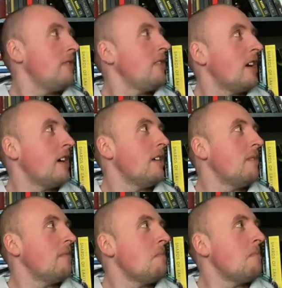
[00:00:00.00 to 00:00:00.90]

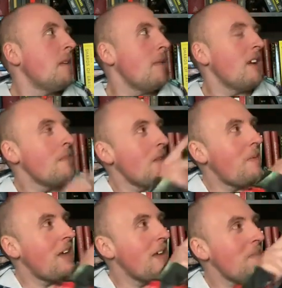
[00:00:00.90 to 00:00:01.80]

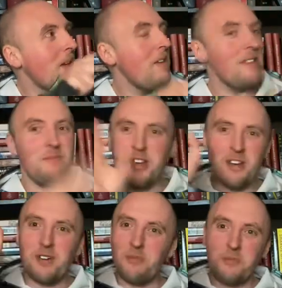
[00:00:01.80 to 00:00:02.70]

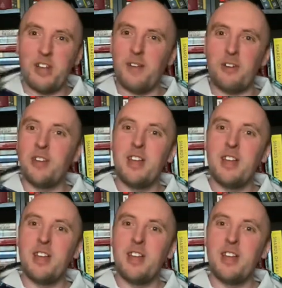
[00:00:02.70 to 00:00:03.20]
Whatever.